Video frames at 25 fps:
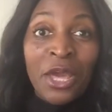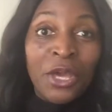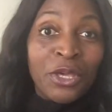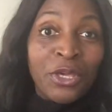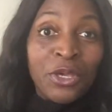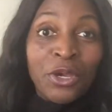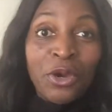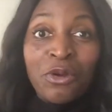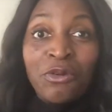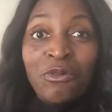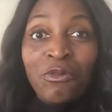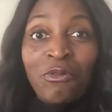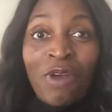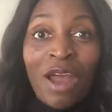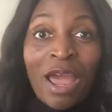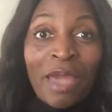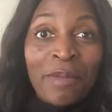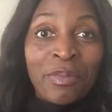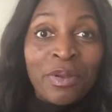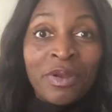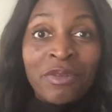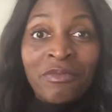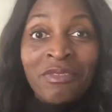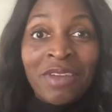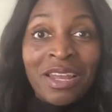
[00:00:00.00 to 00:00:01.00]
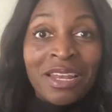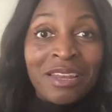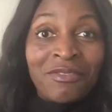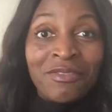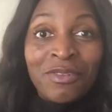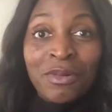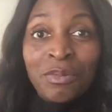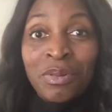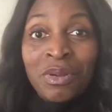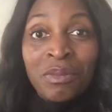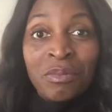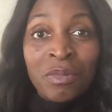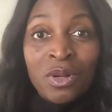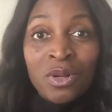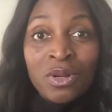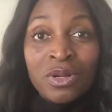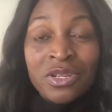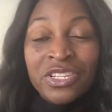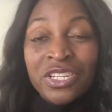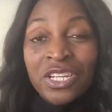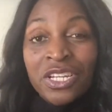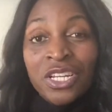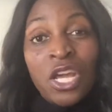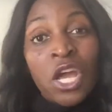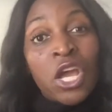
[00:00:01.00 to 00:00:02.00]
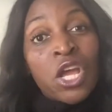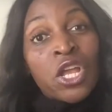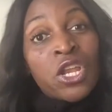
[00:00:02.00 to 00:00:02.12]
you're ripe and ready for promotion.